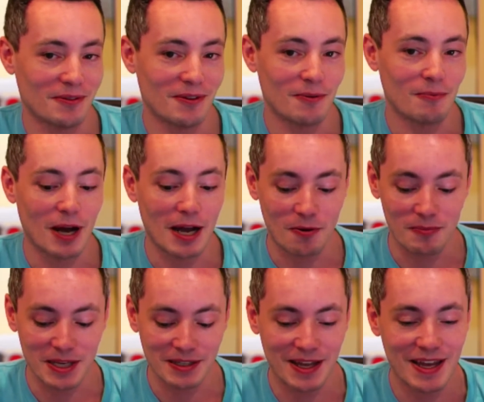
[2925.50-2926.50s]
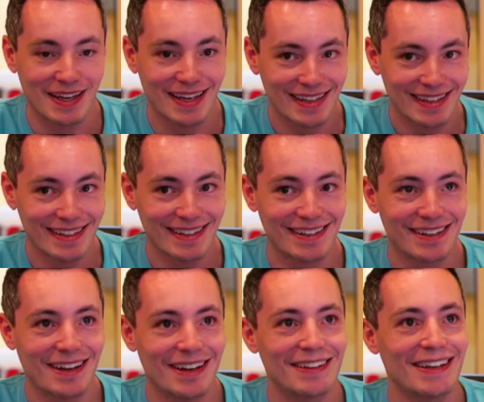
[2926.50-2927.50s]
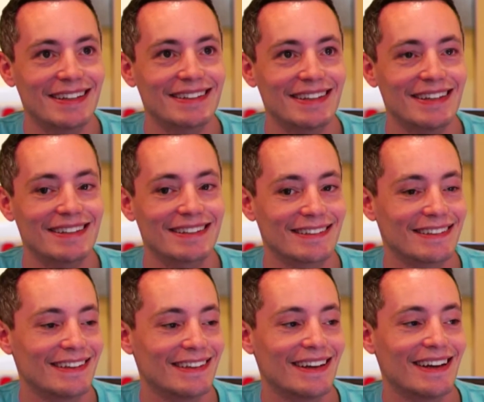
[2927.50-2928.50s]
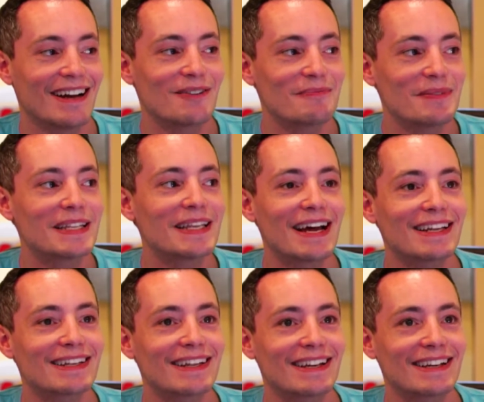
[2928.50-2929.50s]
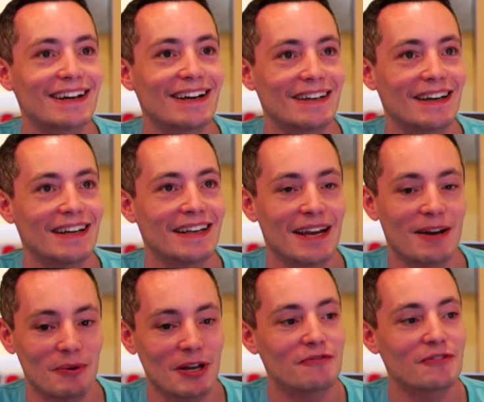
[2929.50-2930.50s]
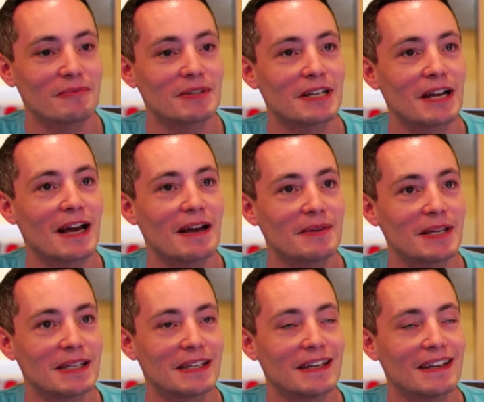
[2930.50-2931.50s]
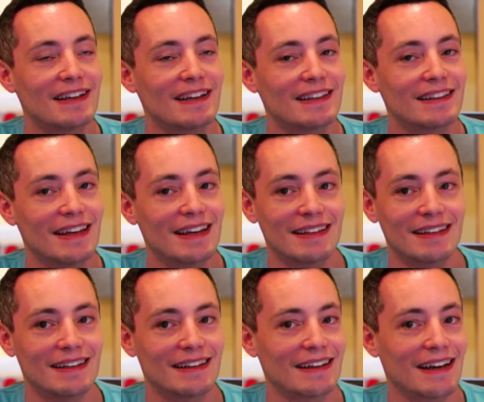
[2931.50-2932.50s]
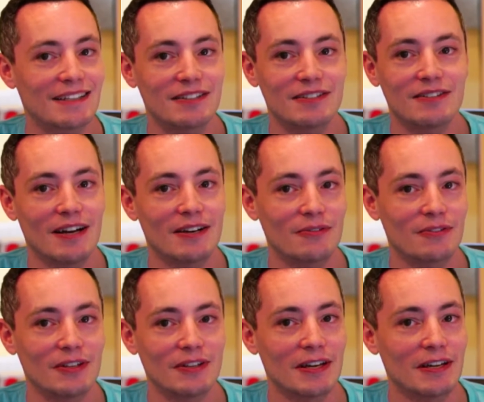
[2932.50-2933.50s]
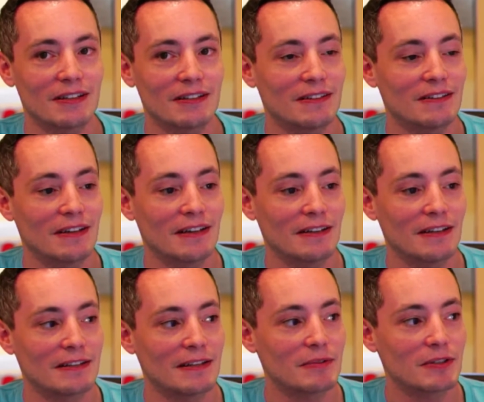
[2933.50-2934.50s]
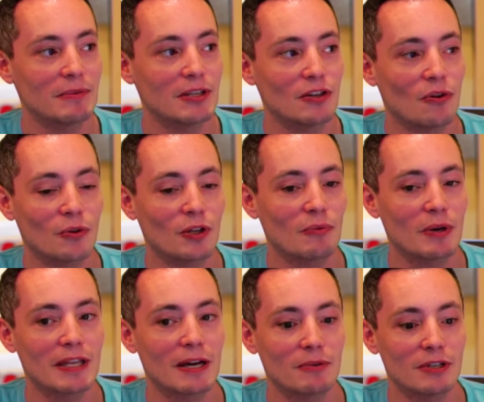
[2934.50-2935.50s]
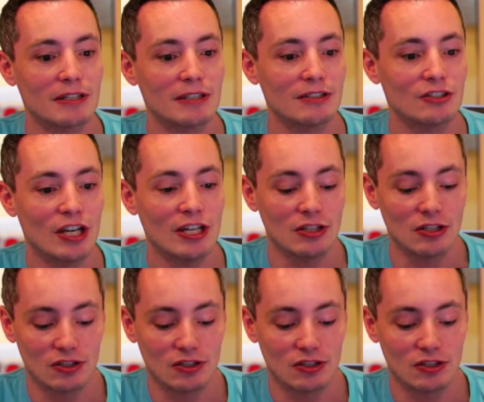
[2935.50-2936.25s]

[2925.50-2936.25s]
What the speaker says: Well, I don't mean like it's. I don't mean that in like I can't wait for them to die. I mean that I don't see that seems to be the only way that would change.